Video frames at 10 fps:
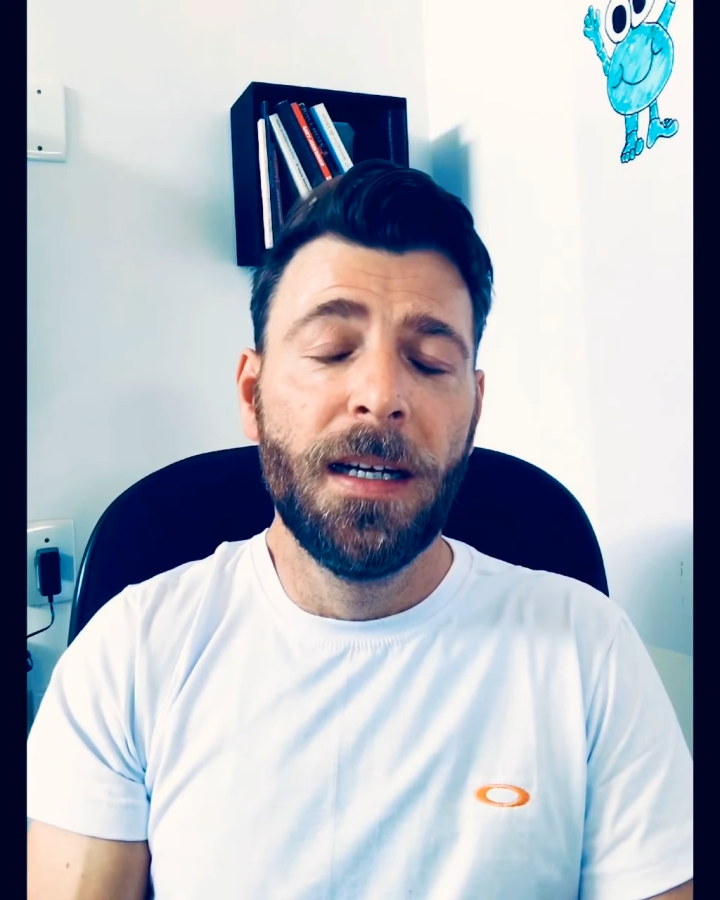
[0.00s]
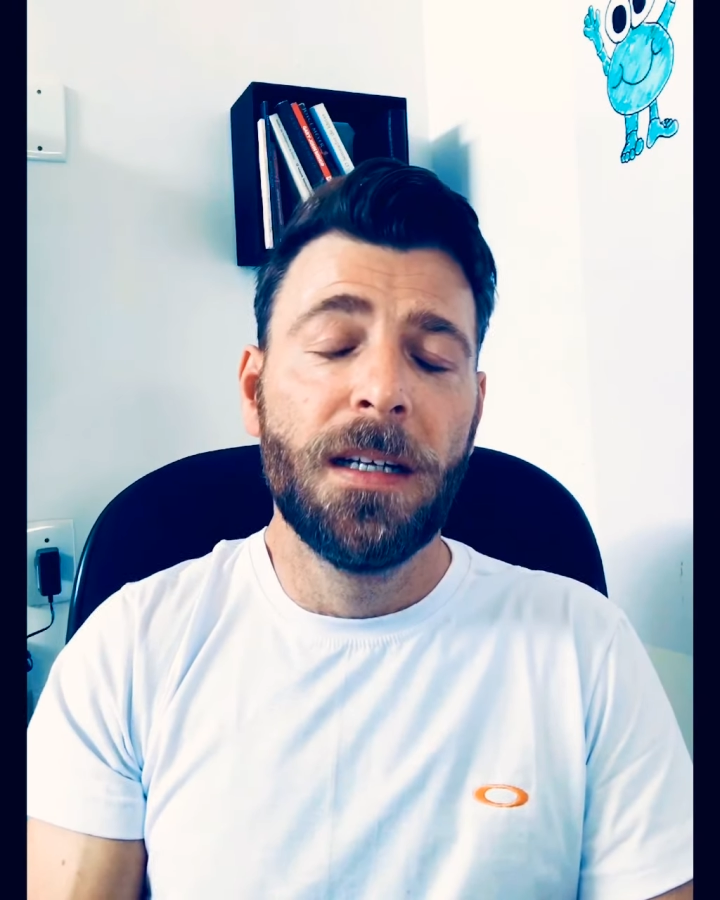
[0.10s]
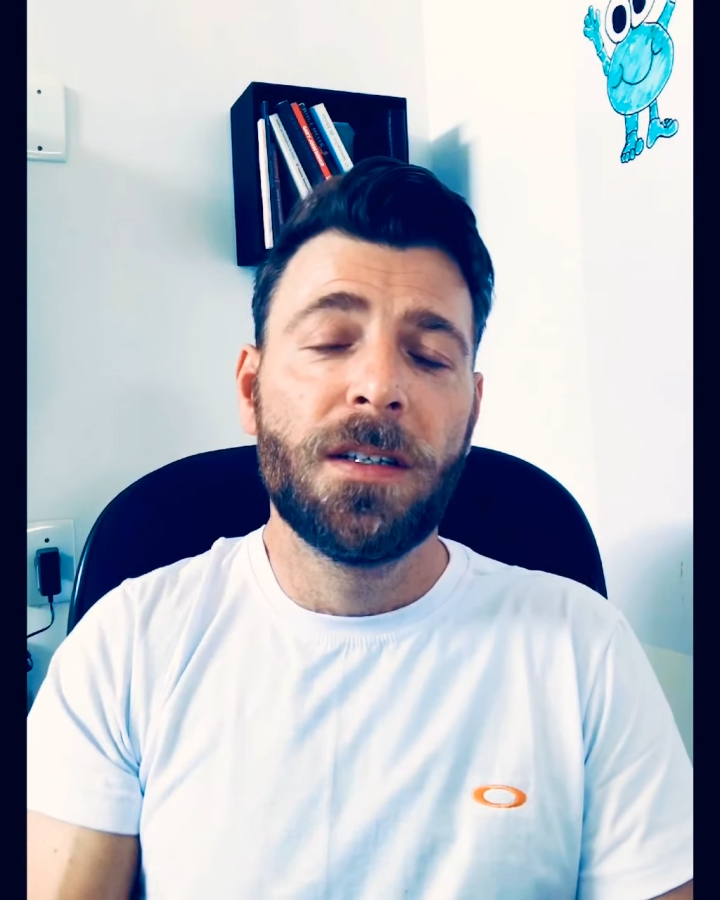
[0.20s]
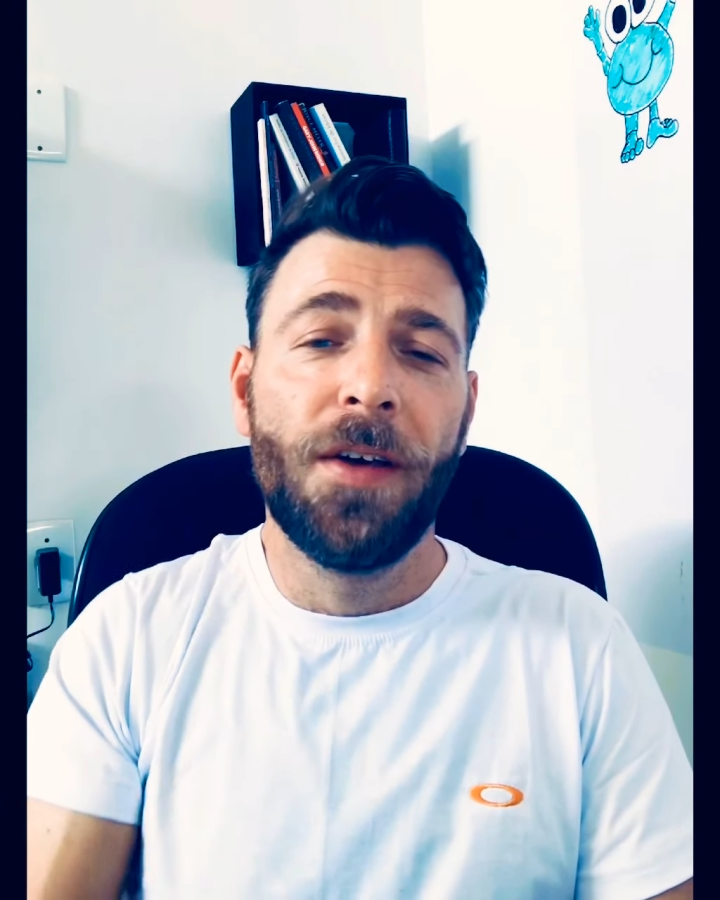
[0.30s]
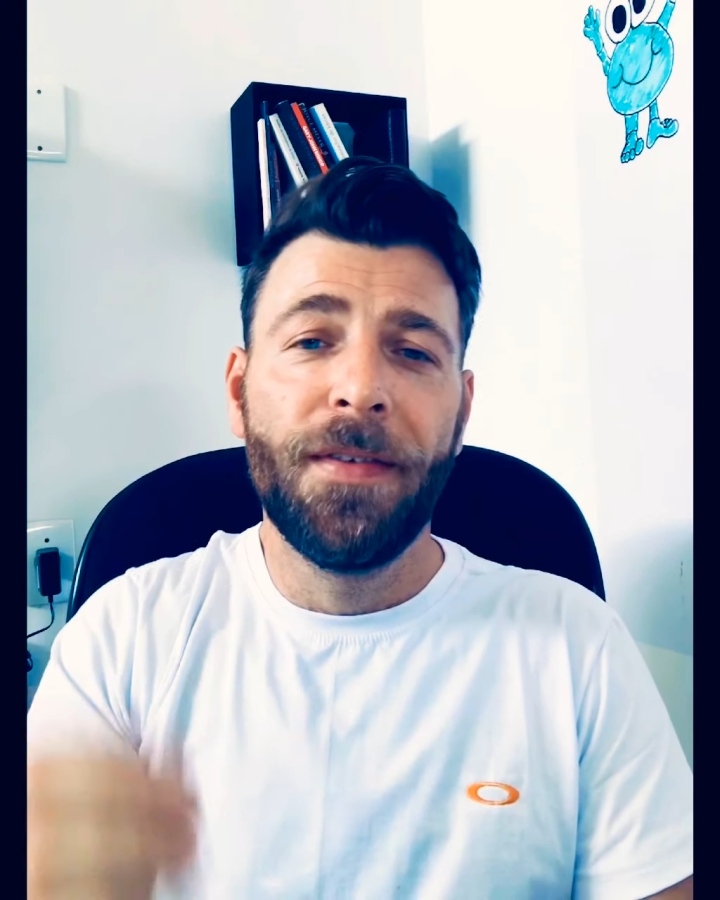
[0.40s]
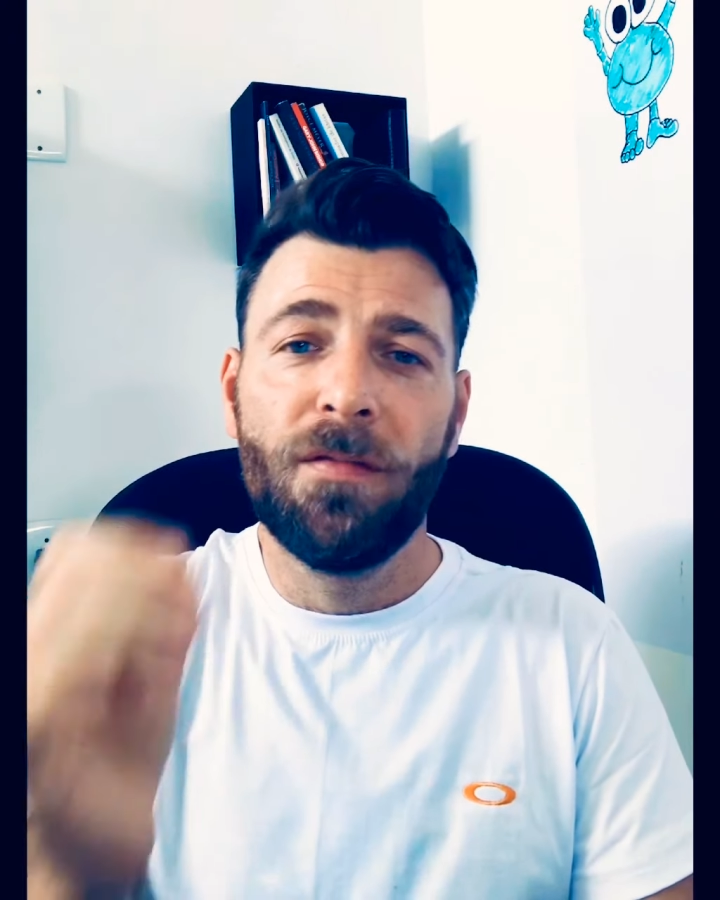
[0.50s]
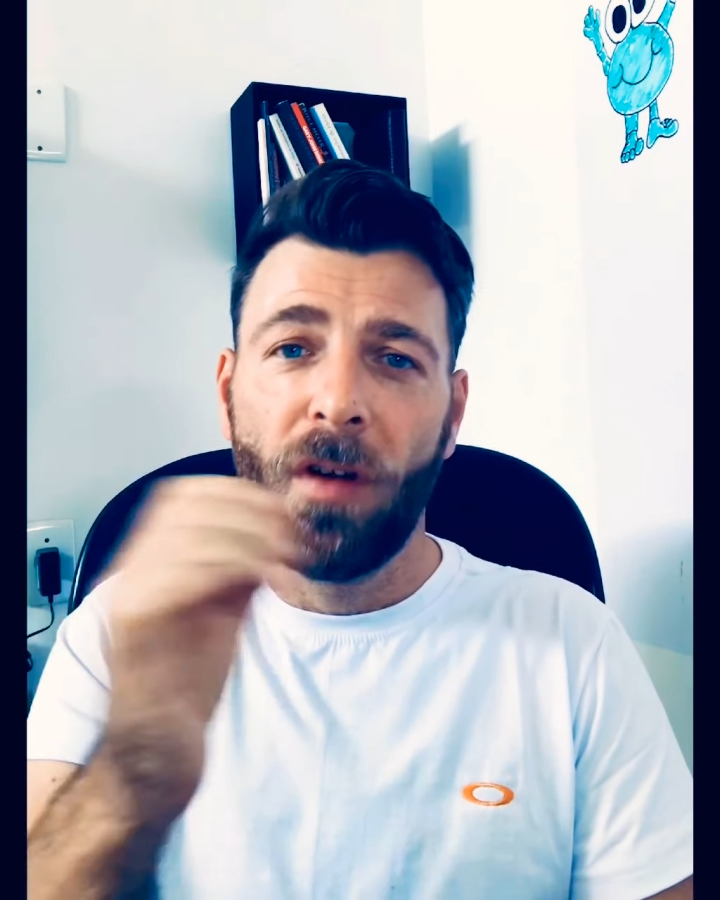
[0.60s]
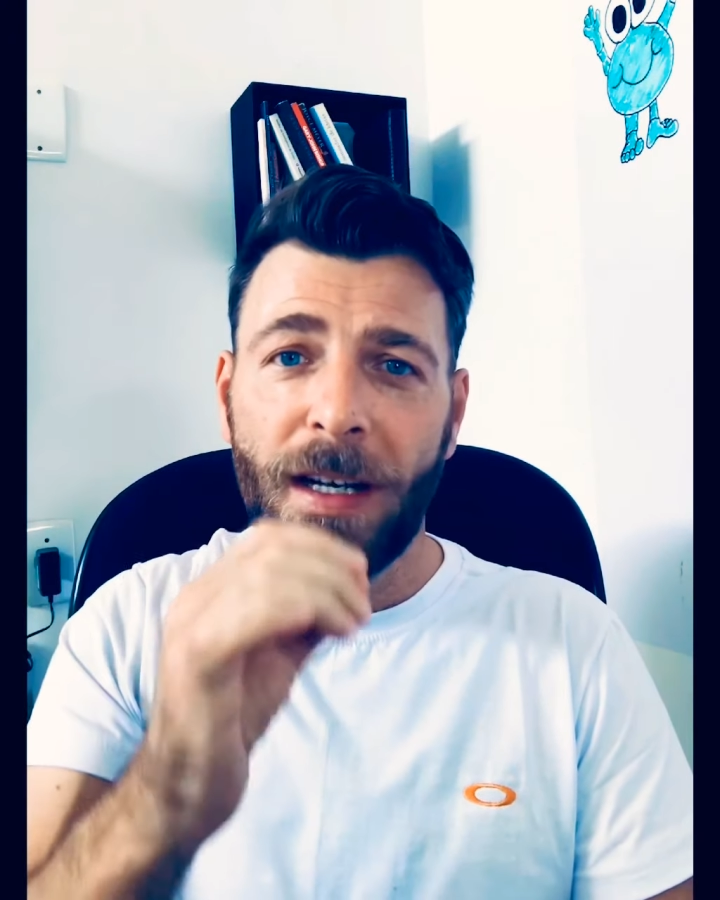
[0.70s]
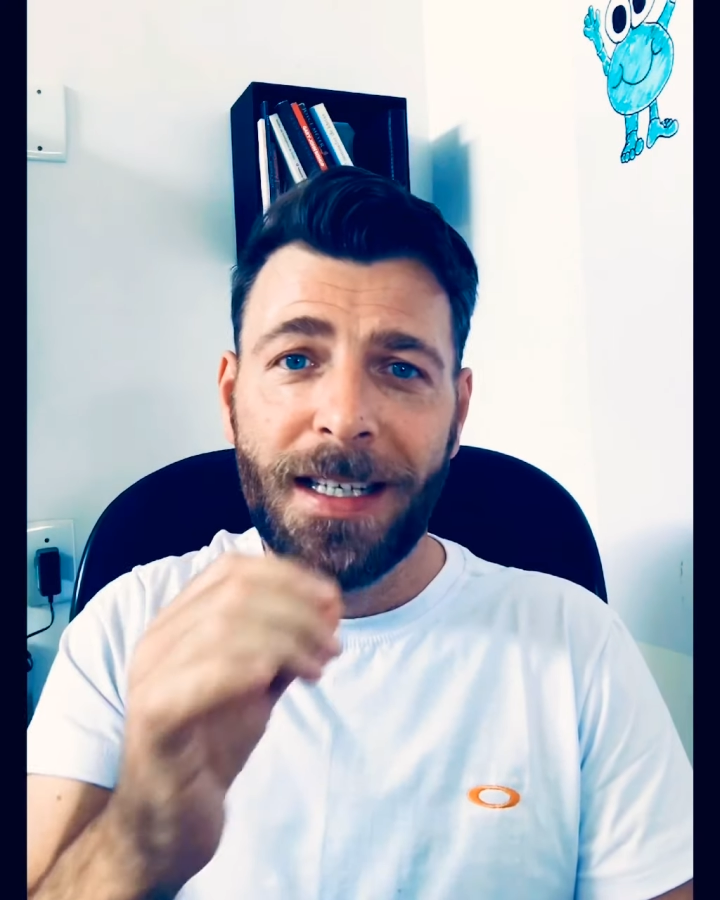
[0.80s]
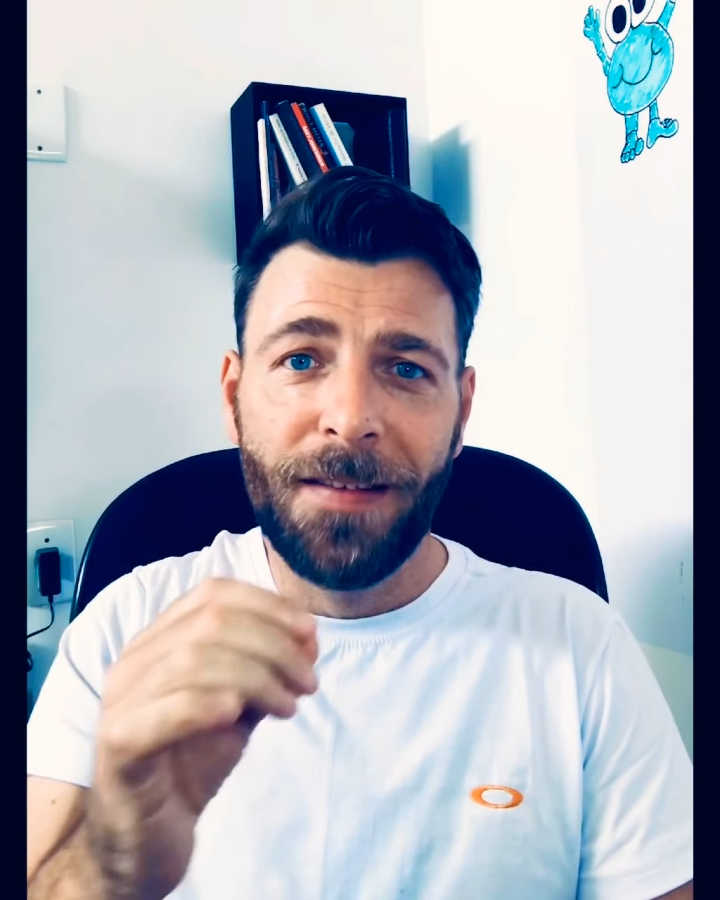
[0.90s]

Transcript: So if you write it